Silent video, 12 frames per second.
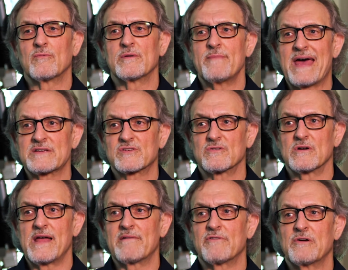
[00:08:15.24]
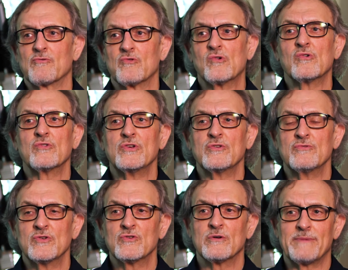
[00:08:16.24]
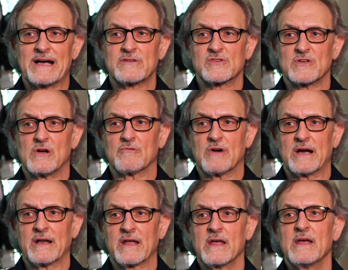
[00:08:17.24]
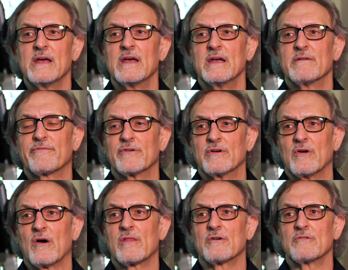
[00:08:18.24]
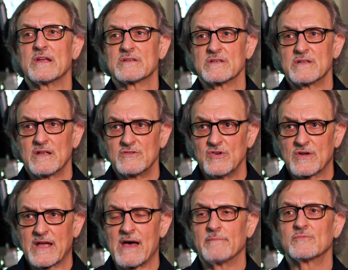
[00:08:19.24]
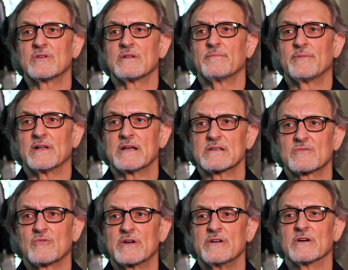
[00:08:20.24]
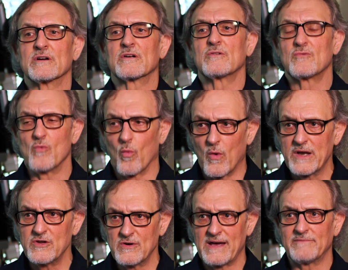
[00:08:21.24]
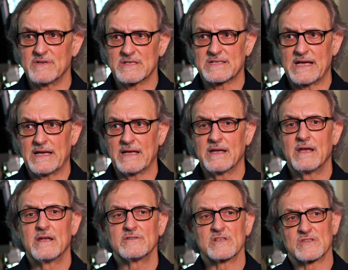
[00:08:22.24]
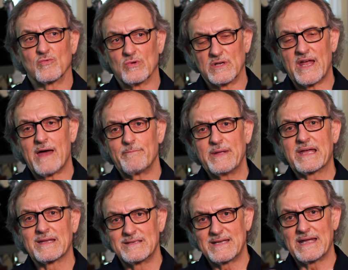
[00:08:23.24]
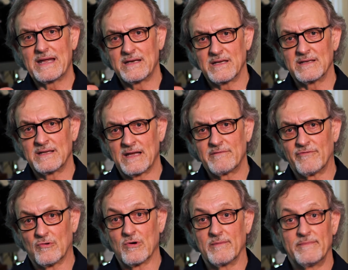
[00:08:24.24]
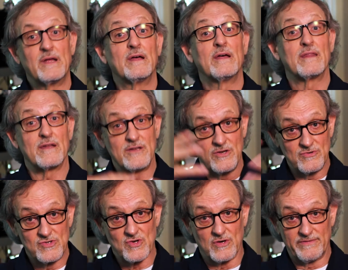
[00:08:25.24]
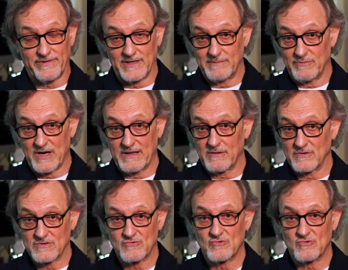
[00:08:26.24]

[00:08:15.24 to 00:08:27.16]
master every rule you knew about songwriting, if for no other reason that you come to the place where what you have to say just will not be contained in that form, then you joyfully break those